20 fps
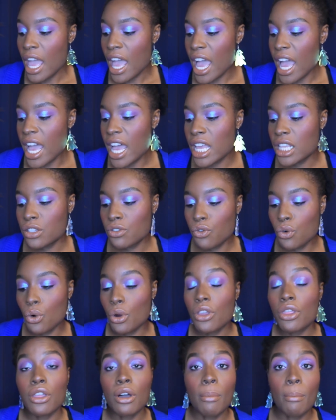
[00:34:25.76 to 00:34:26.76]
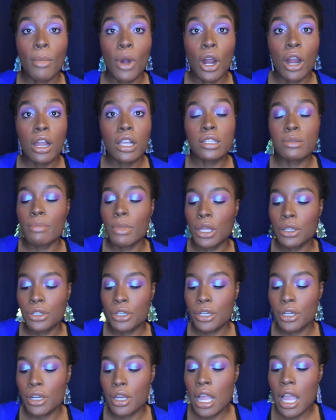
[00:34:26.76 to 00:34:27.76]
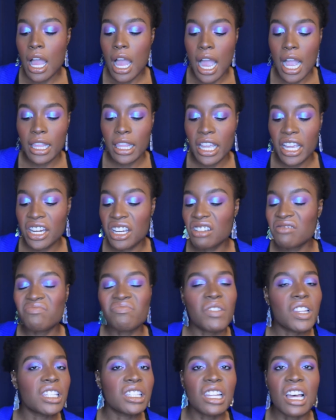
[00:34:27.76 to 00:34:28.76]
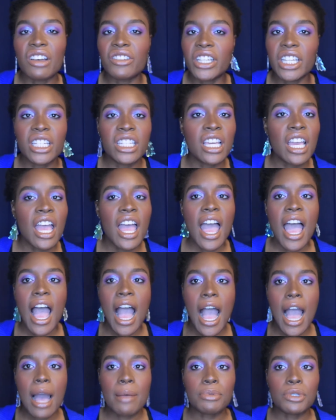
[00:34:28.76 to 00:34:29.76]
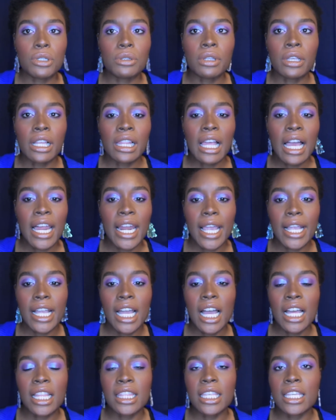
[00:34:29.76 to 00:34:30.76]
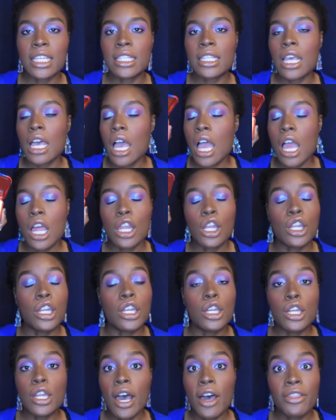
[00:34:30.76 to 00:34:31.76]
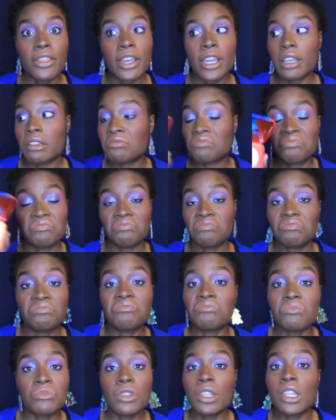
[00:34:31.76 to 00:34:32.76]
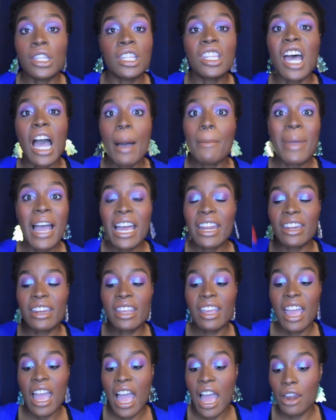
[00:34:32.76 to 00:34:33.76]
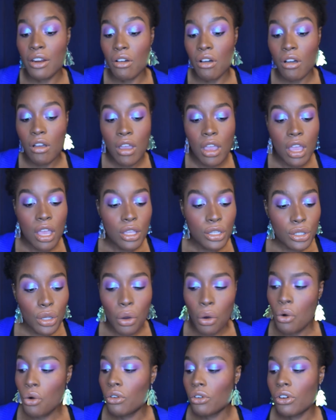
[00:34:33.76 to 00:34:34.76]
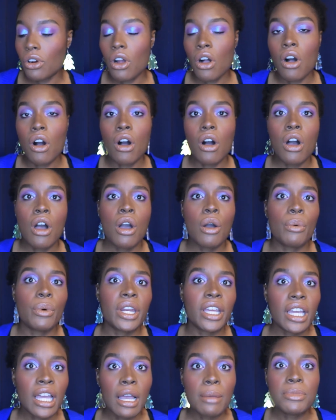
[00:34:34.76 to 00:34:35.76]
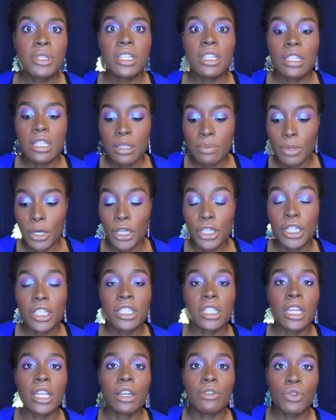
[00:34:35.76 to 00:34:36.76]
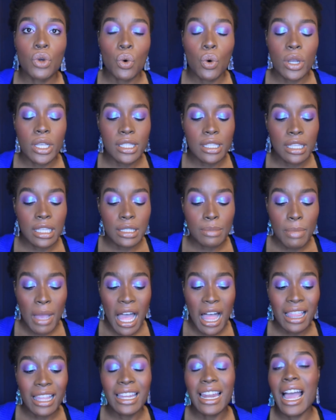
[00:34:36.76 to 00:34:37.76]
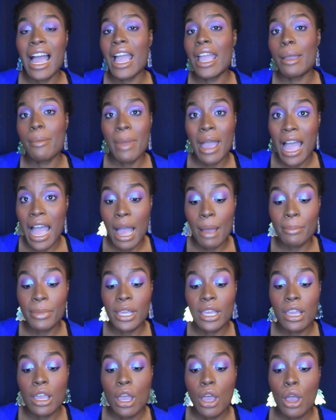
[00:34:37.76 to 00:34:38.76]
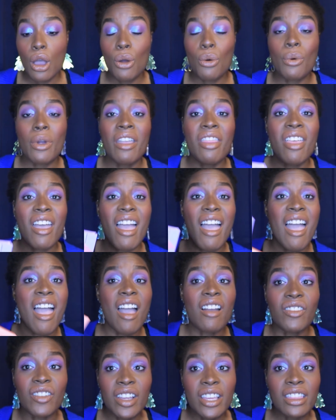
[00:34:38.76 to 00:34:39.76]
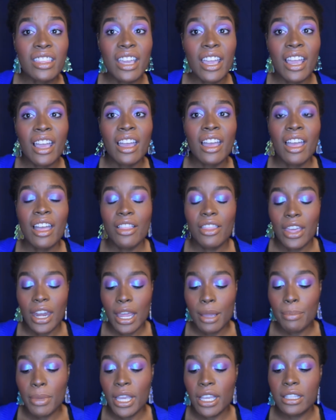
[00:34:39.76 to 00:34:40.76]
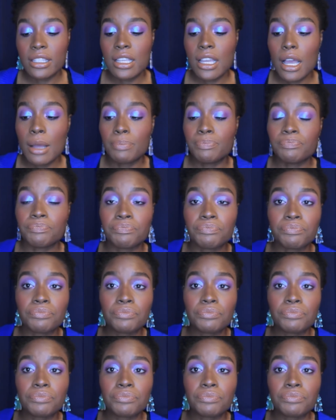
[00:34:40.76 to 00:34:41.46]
As for the Mars Melter highlighter, love it. Absolutely glad I got this. Nothing, not mad at it at all. So overall, when it comes to this purchase and of course this palette, I am happy with everything that I picked up.